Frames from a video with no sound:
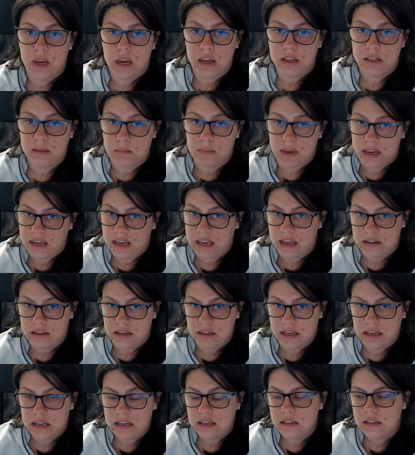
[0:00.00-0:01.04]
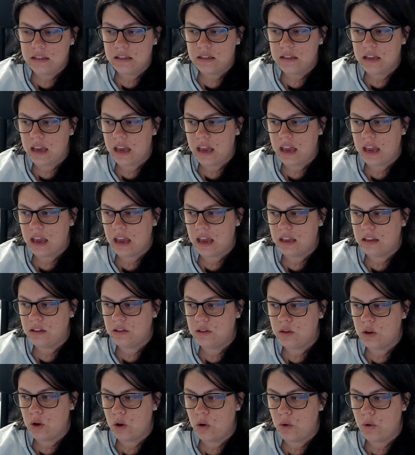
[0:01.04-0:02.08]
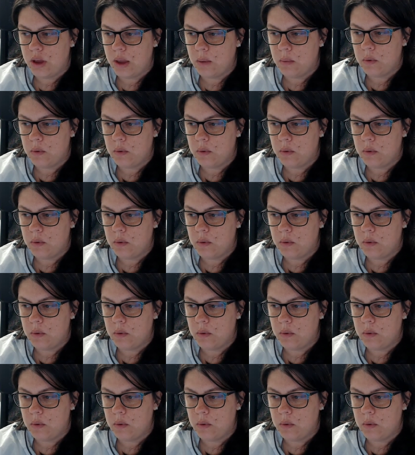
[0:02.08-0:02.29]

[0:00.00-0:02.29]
of my kidneys, and so